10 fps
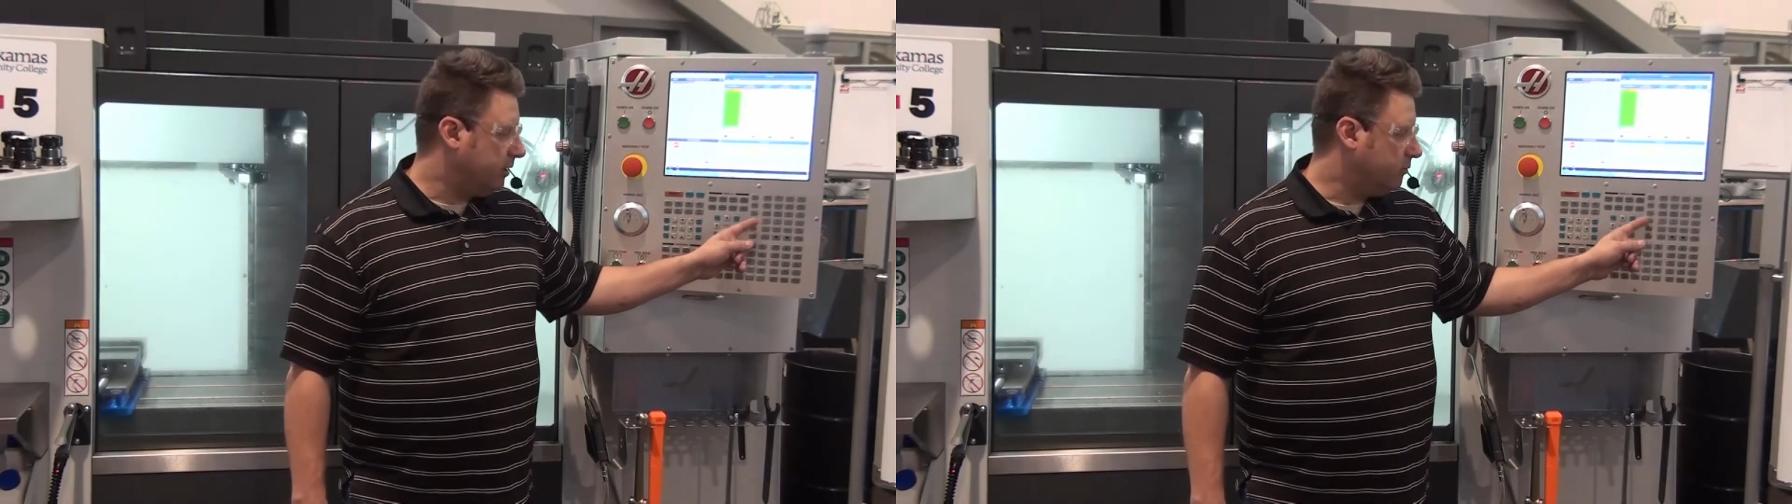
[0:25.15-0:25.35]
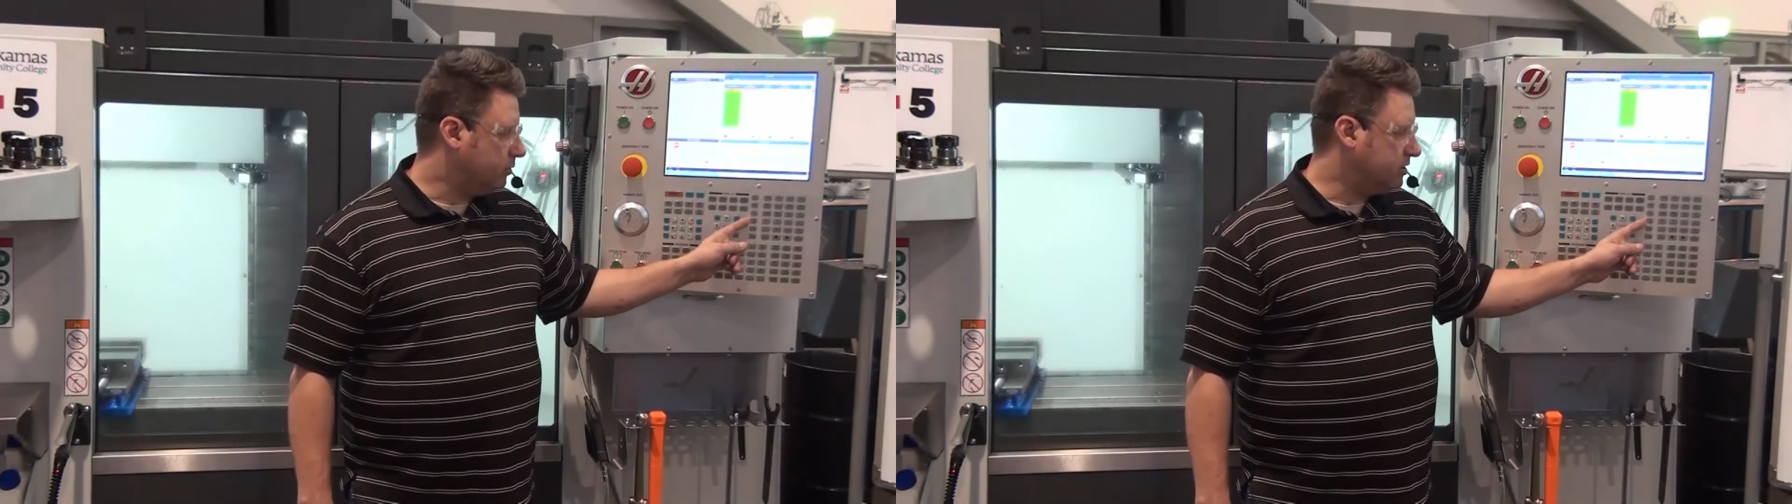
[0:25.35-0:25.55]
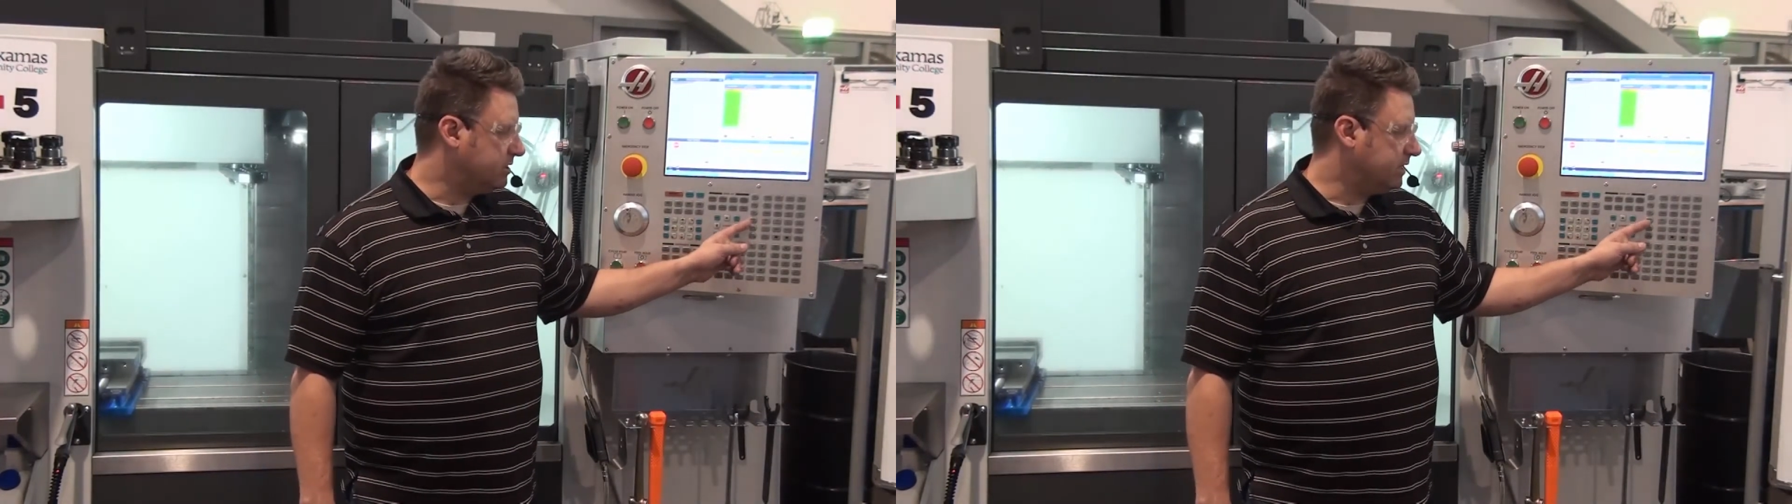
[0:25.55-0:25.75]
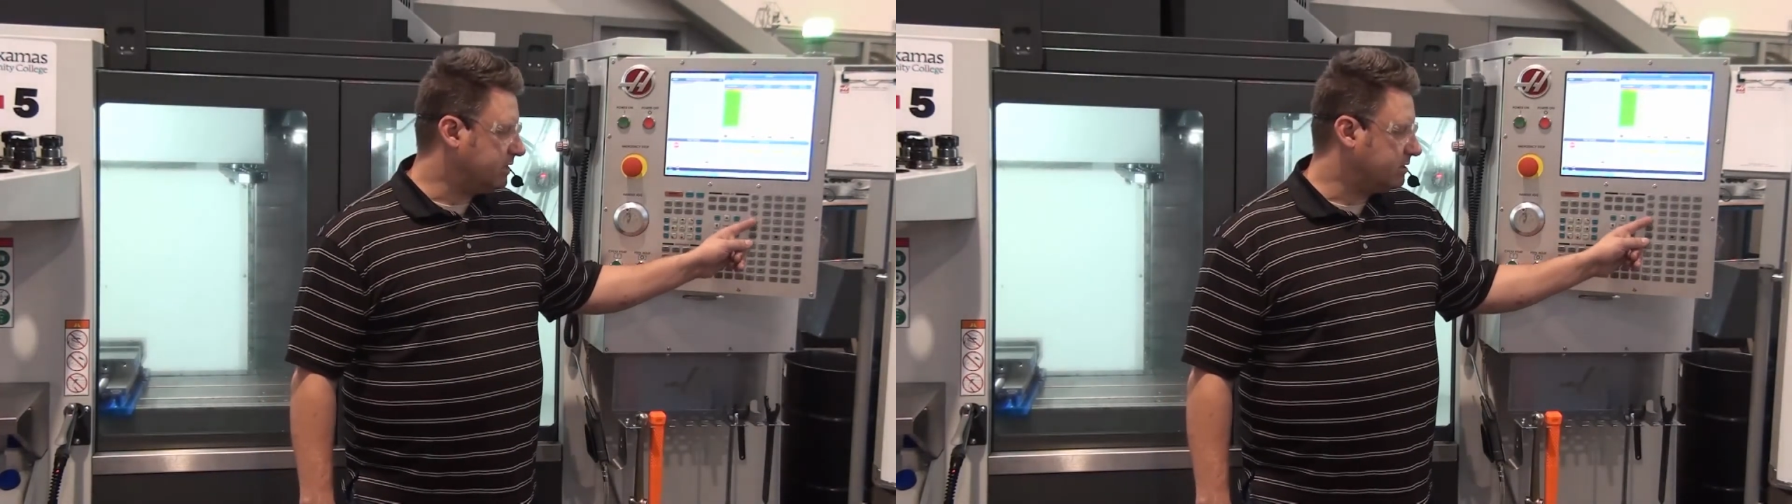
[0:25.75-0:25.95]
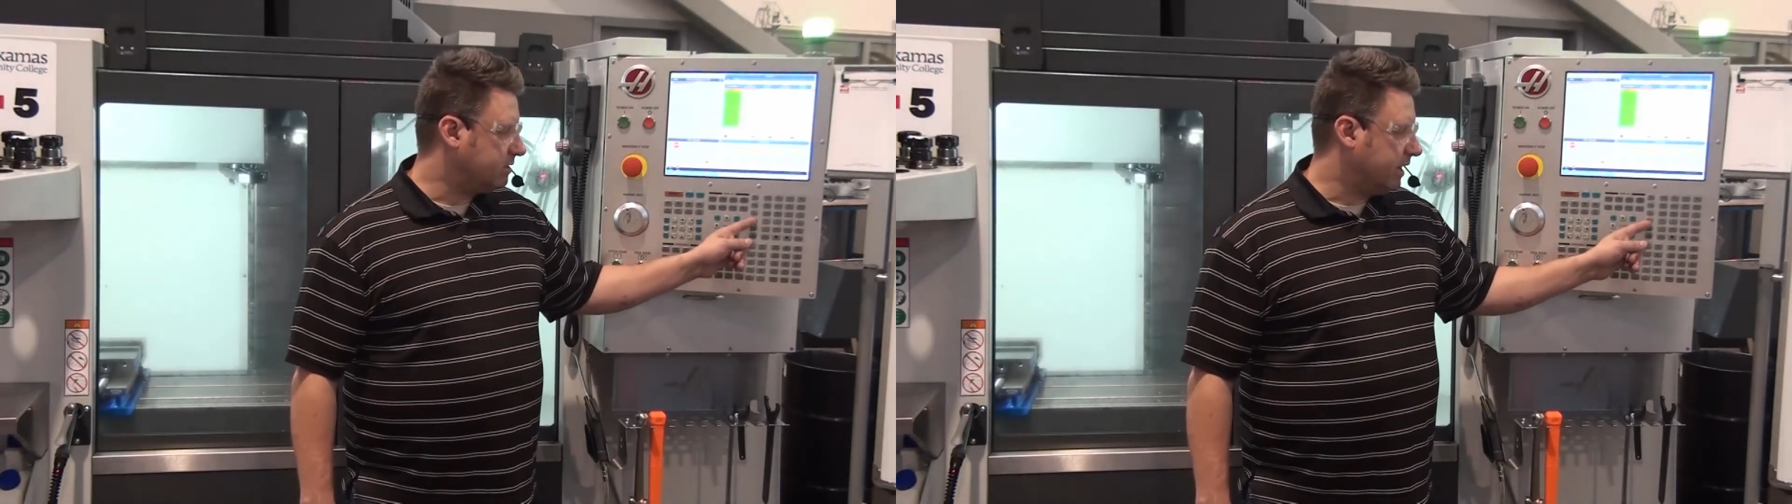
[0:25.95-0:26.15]
which is next
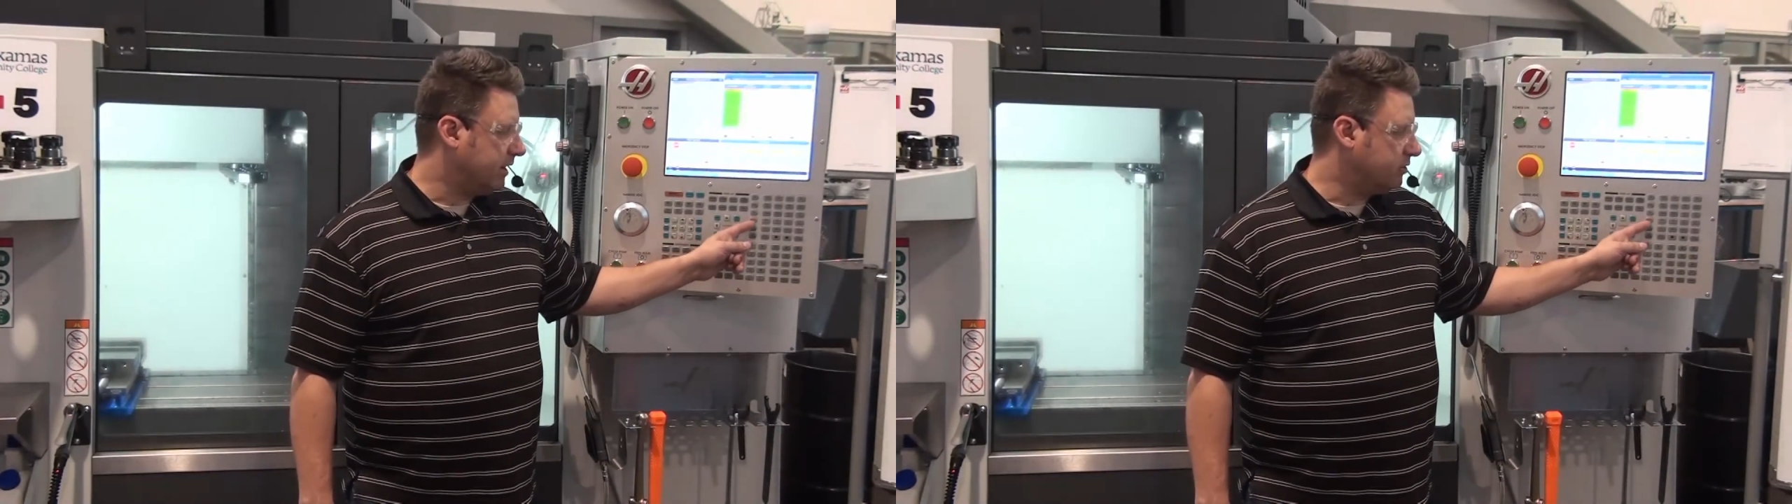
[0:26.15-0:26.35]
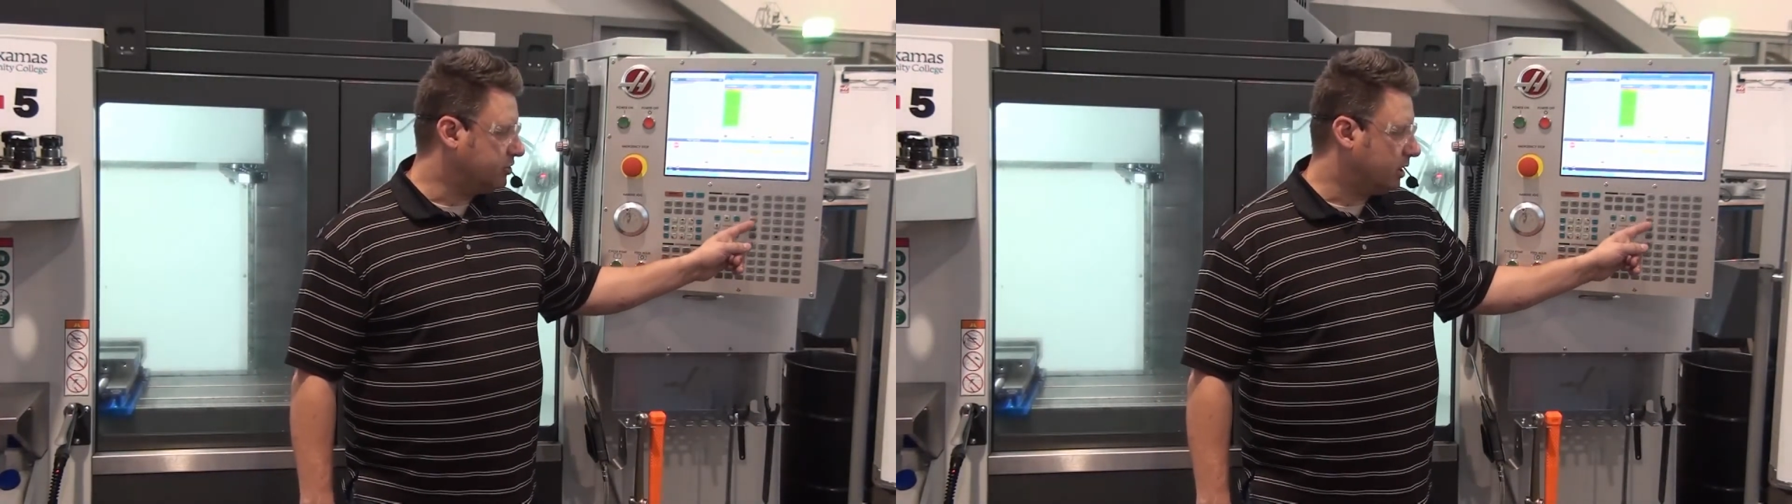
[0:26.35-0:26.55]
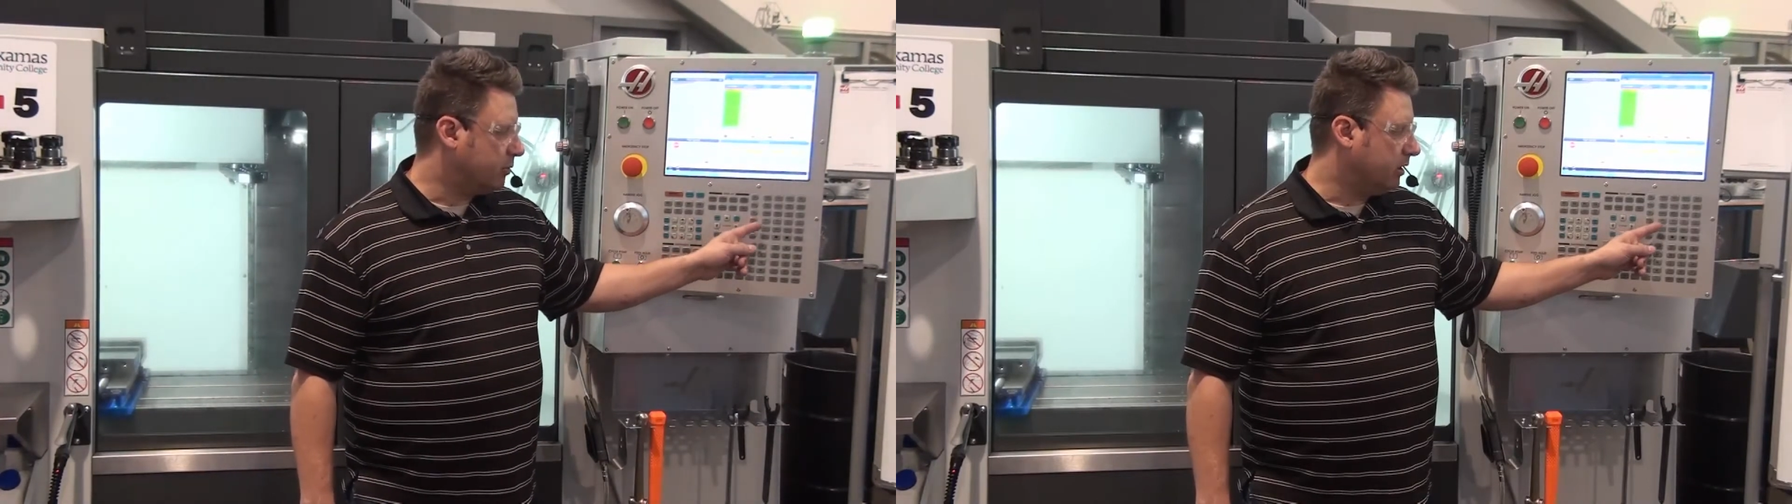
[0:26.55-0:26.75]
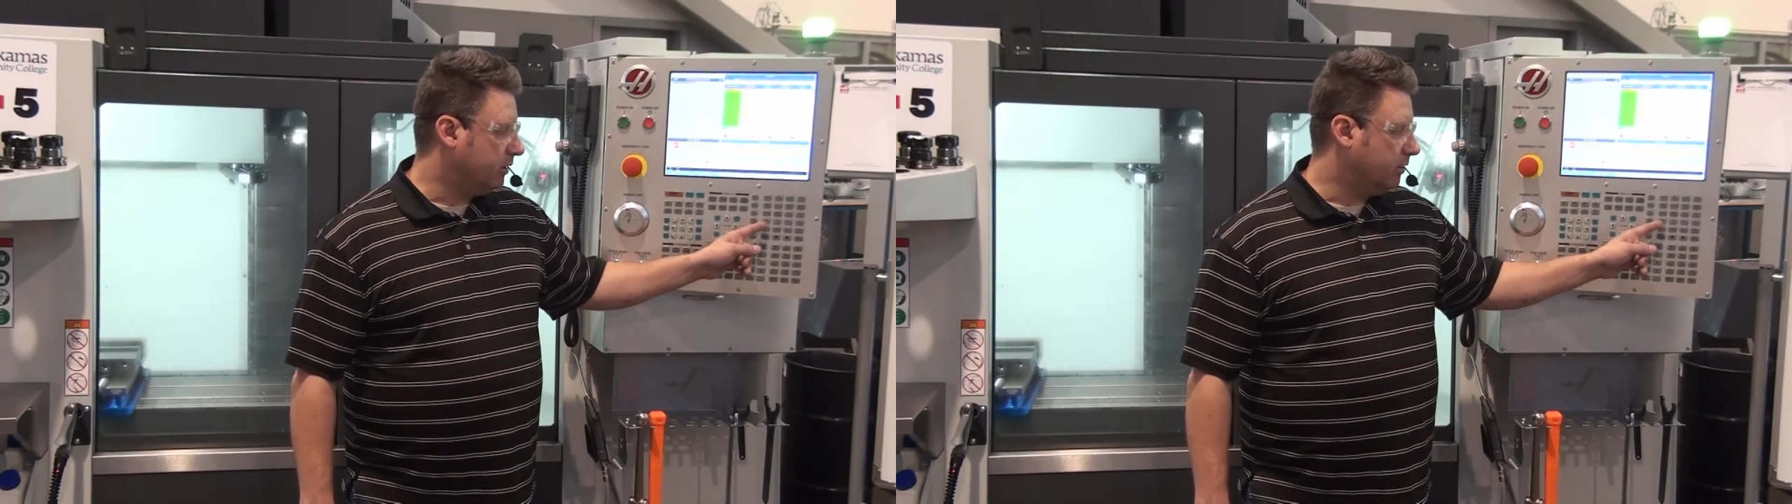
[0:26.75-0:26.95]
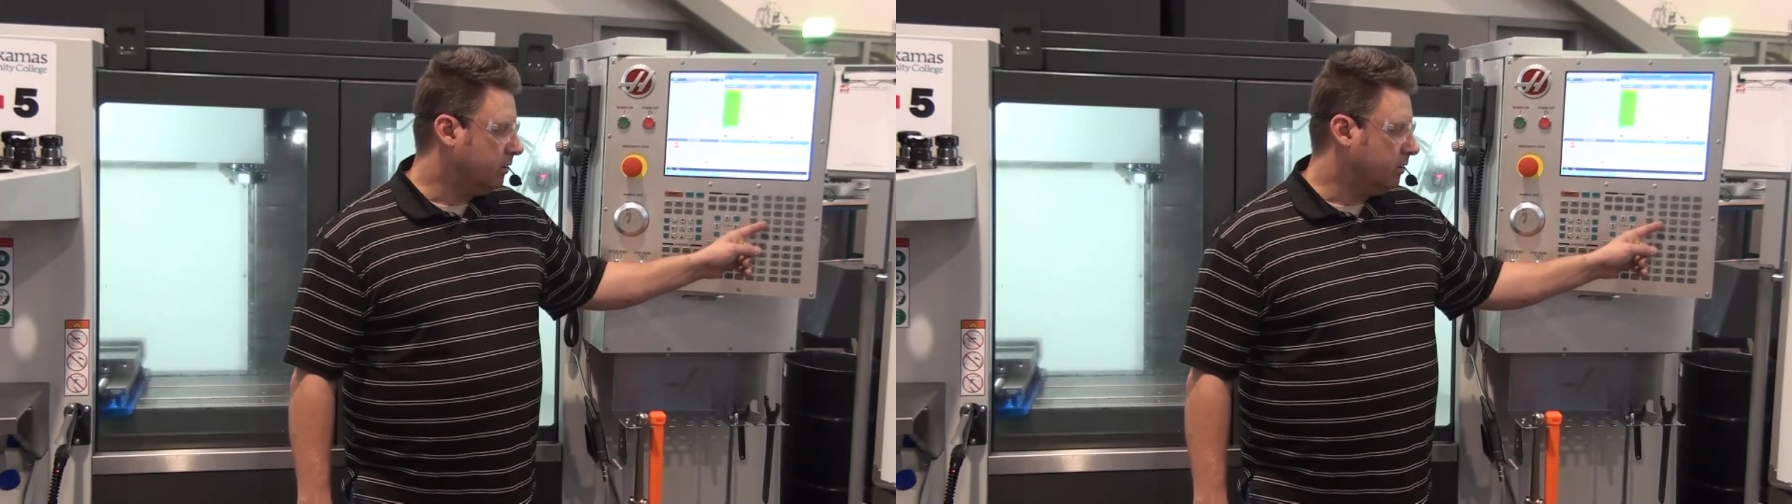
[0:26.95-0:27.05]
to the handle jog button,